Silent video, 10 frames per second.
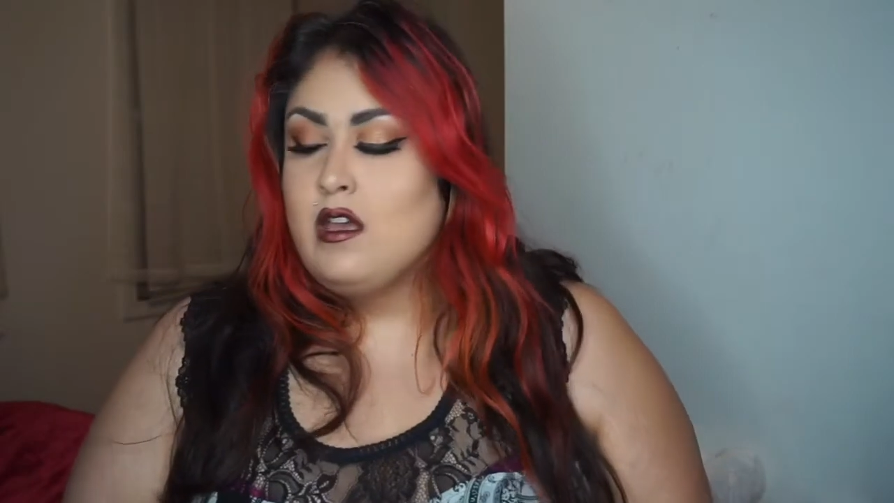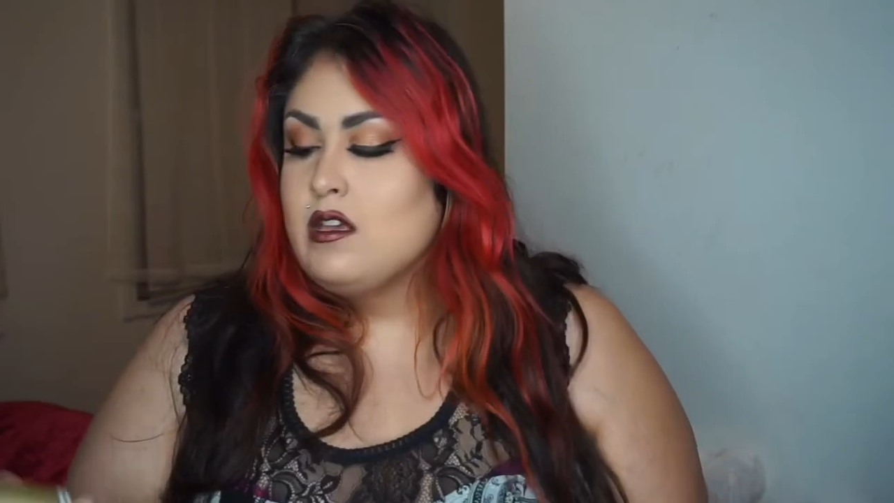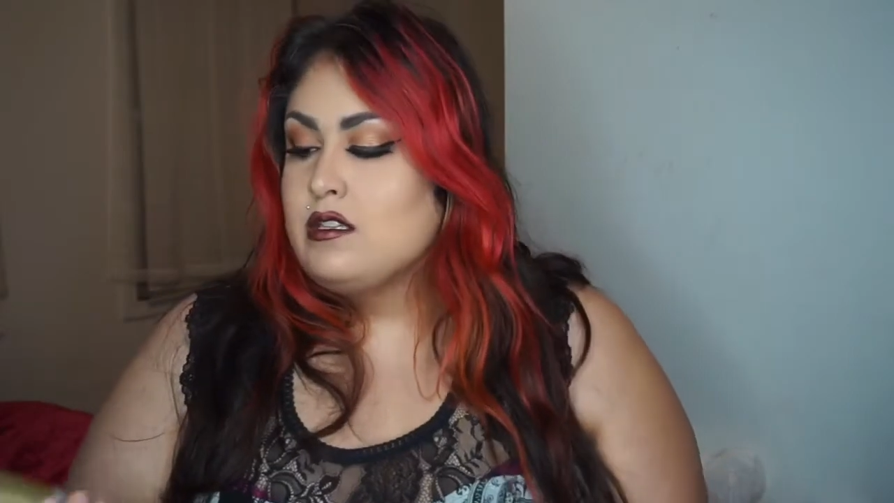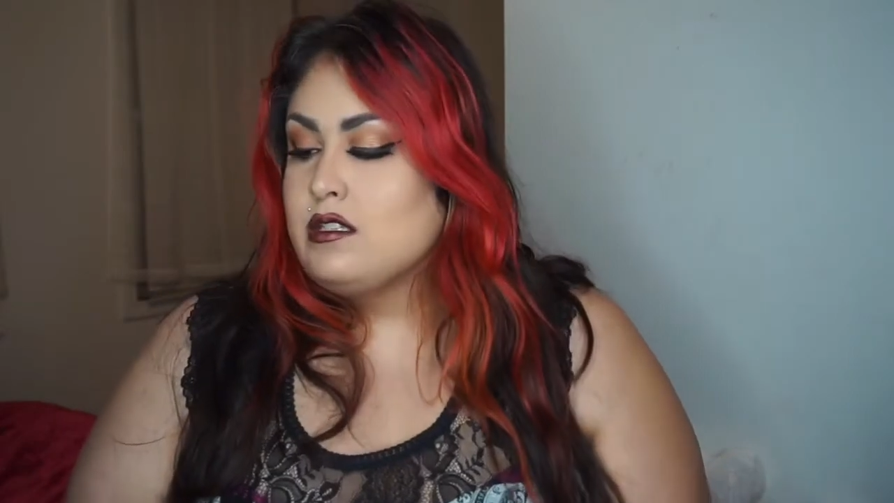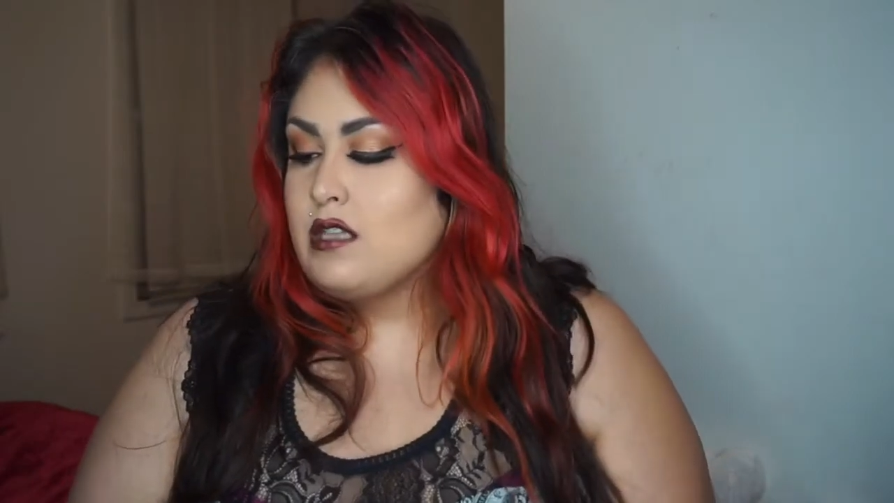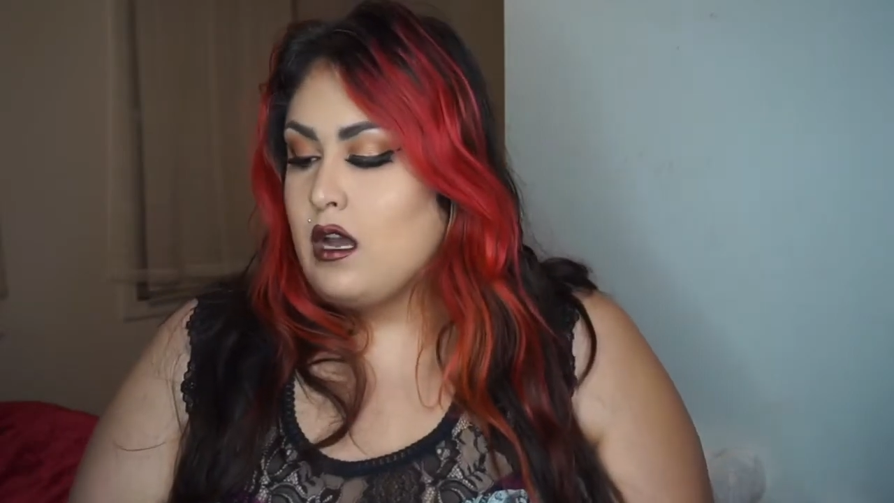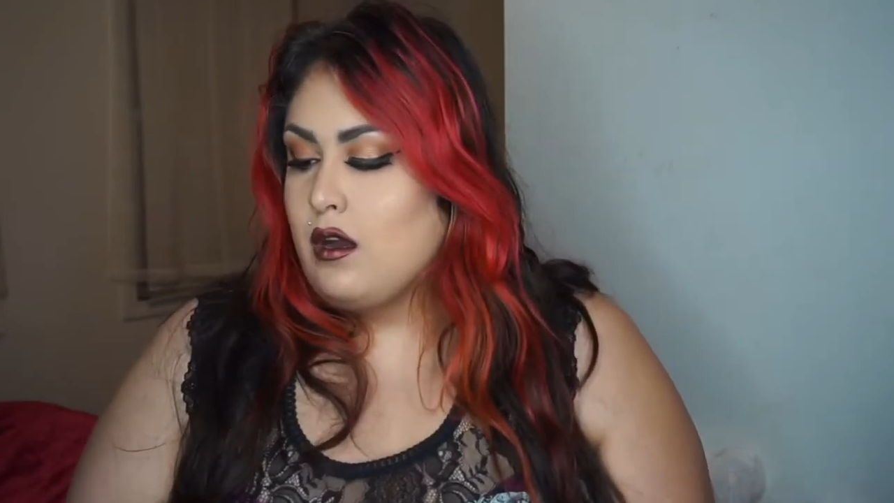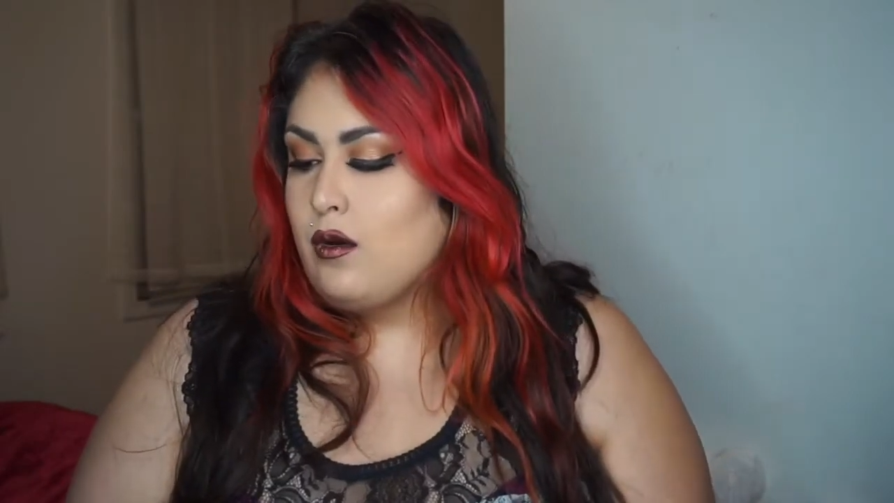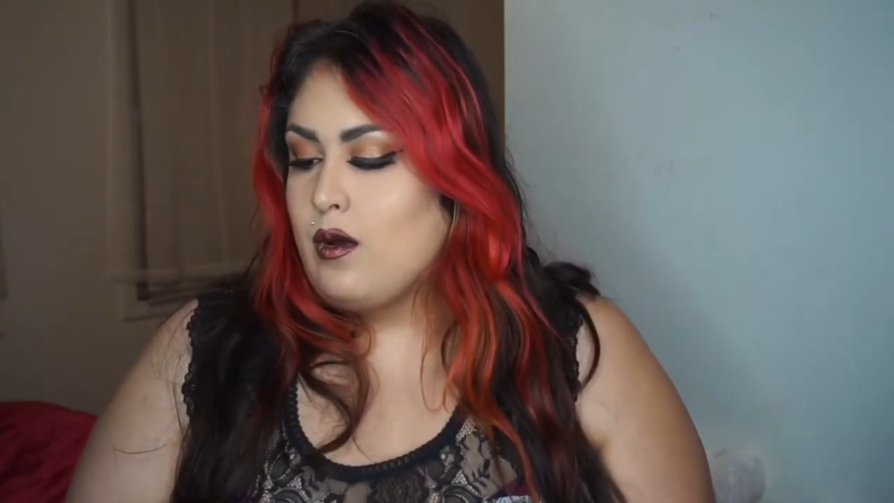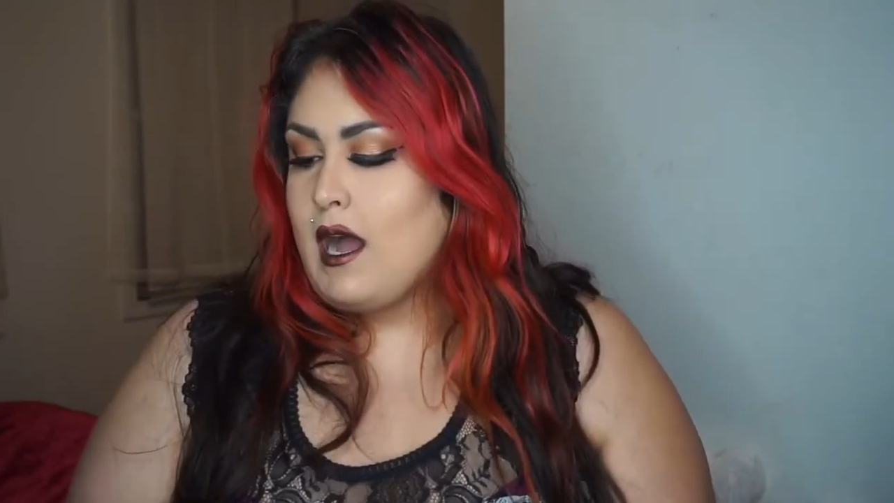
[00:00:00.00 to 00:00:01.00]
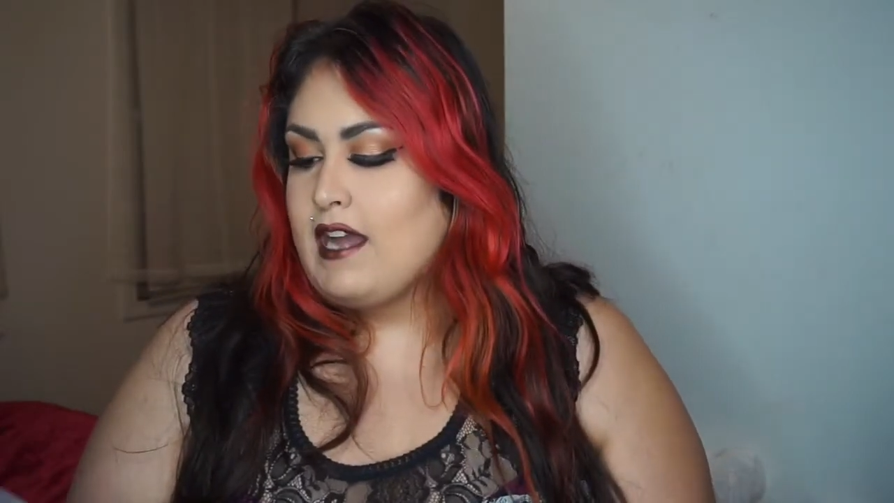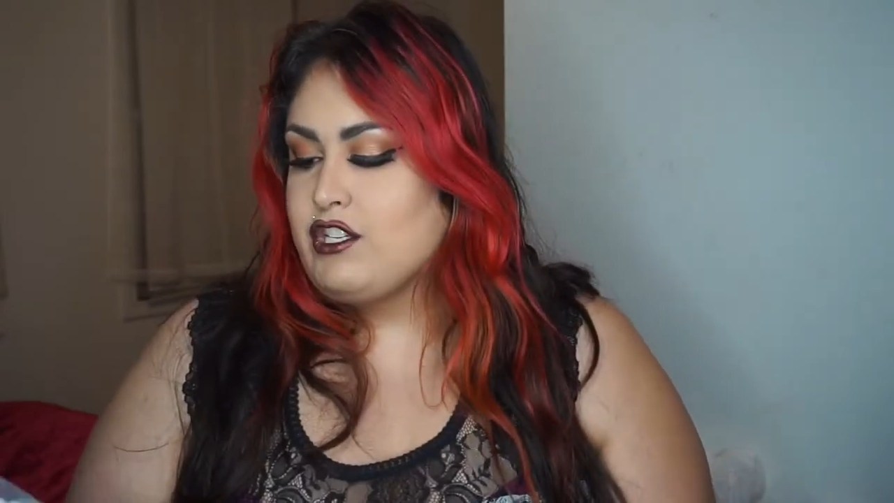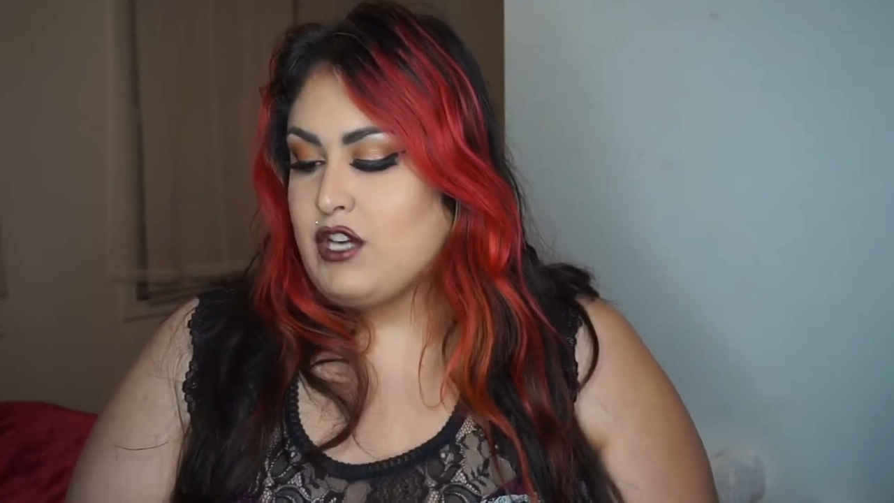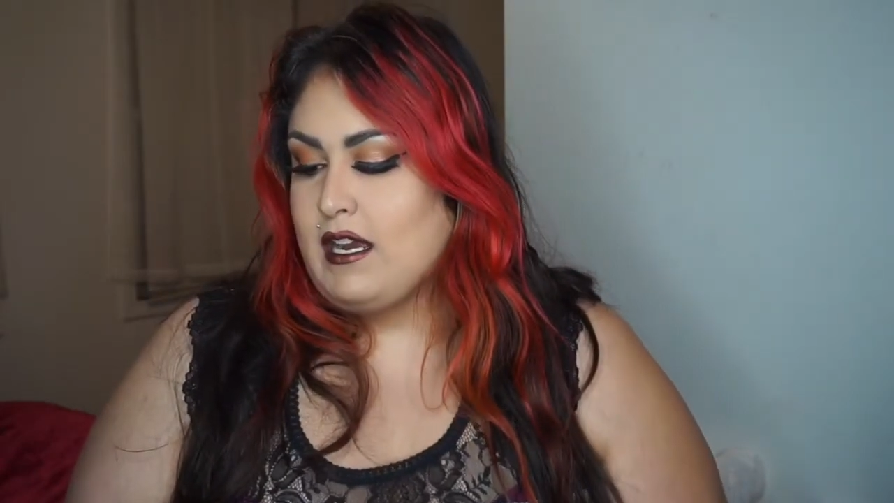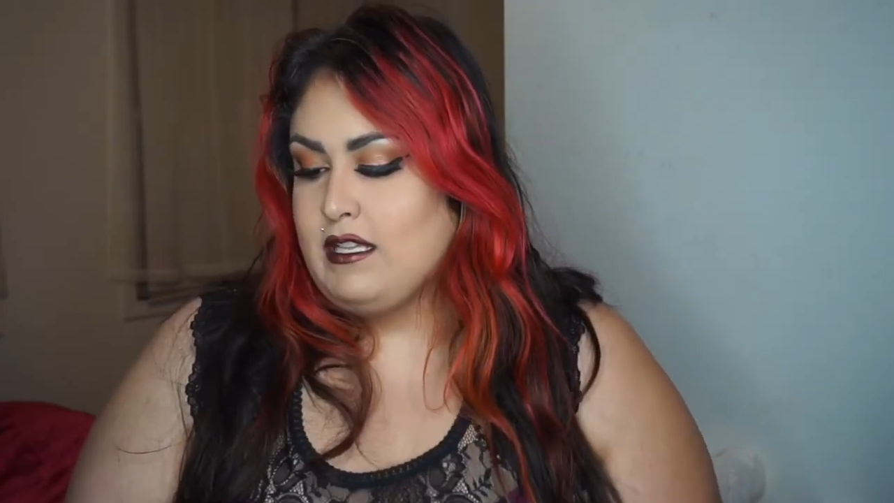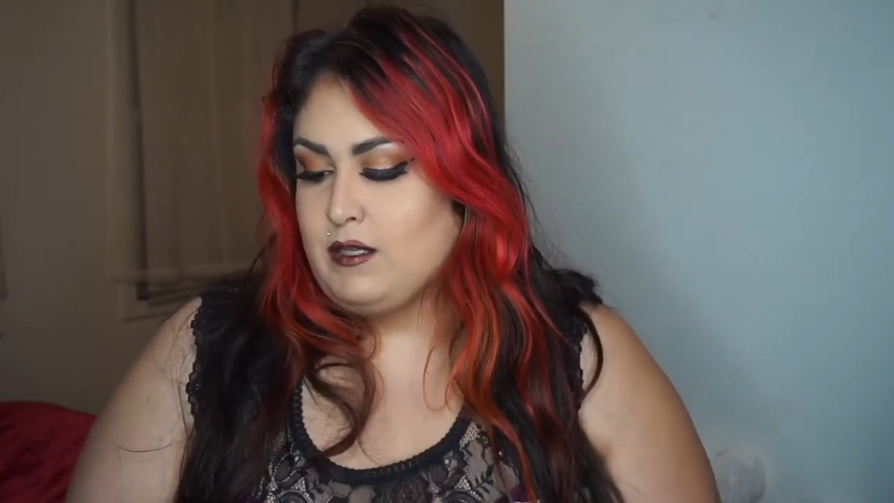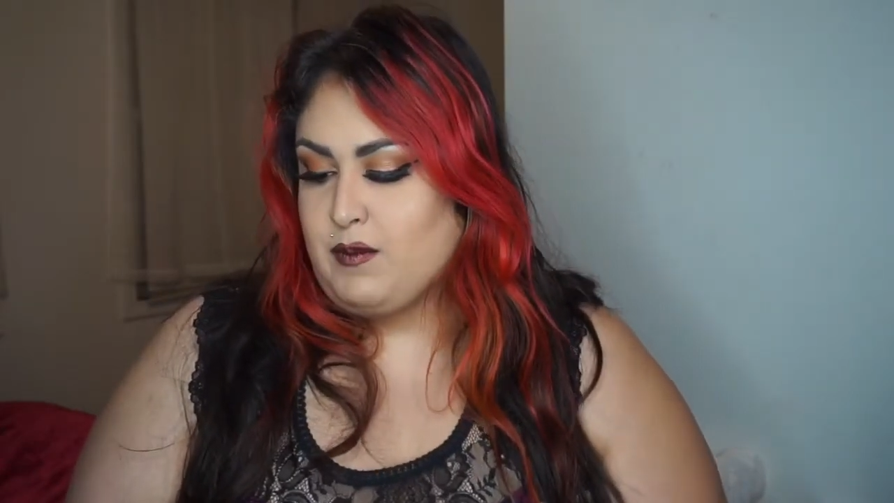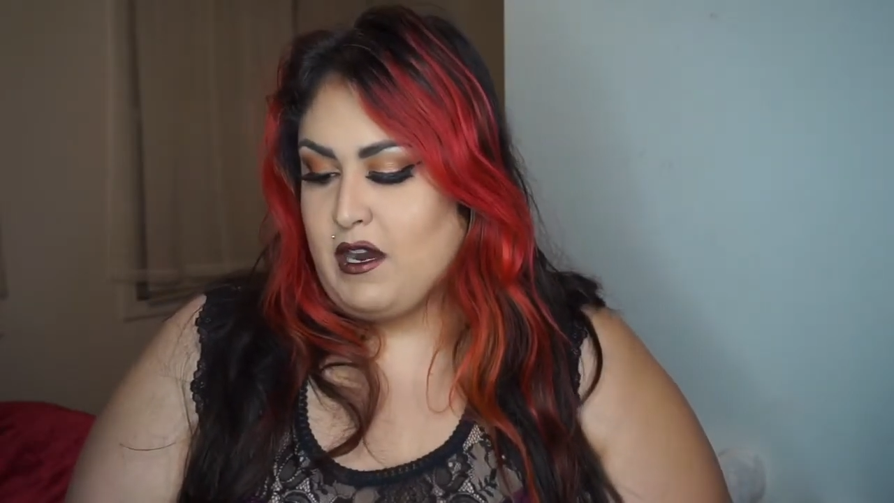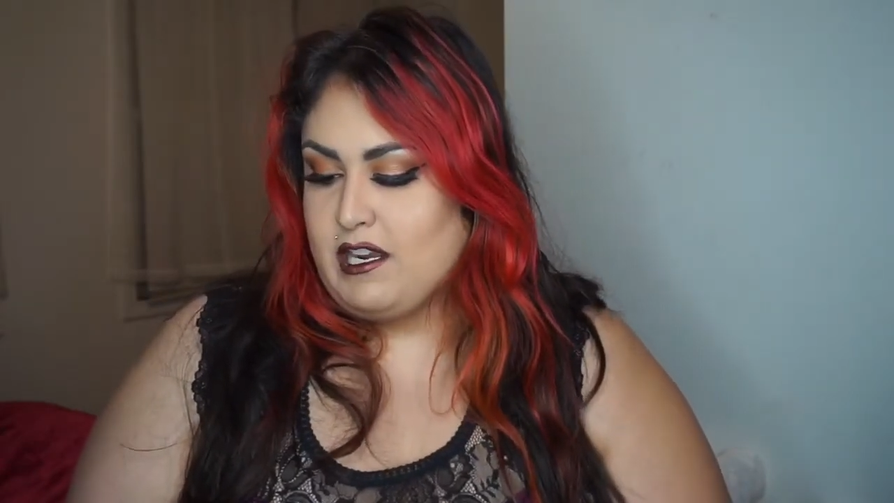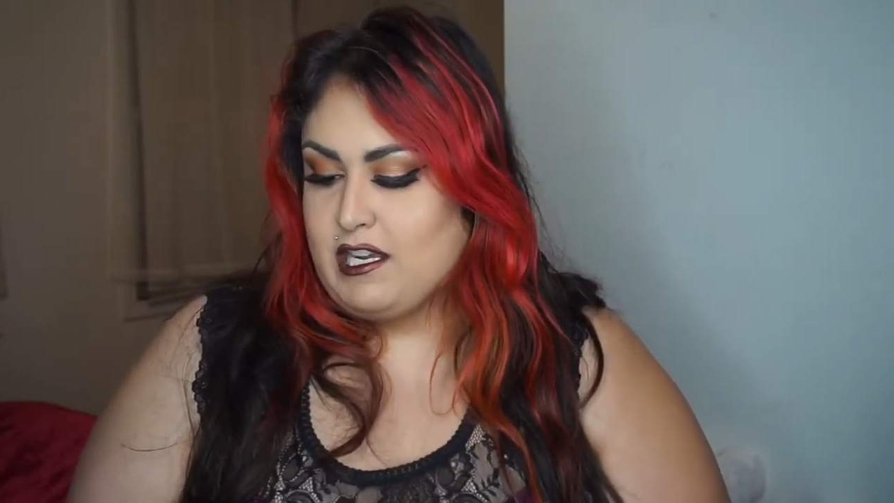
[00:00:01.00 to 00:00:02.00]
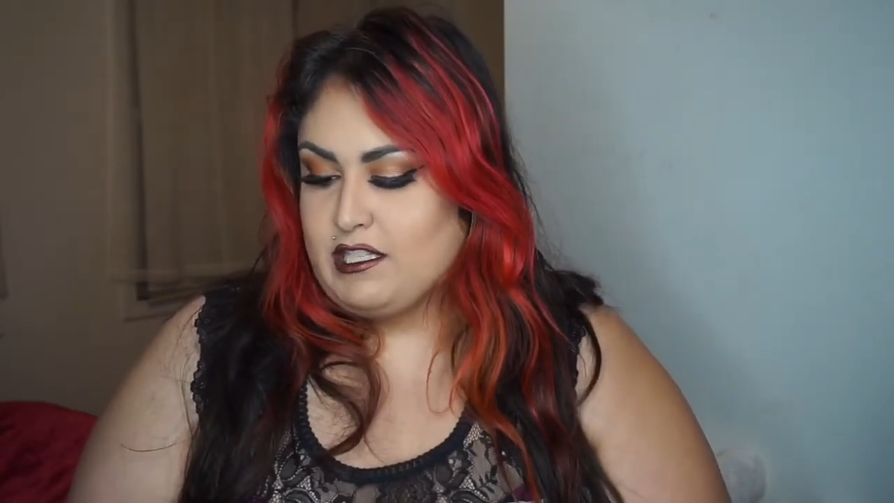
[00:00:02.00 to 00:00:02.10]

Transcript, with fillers: So I tried this product.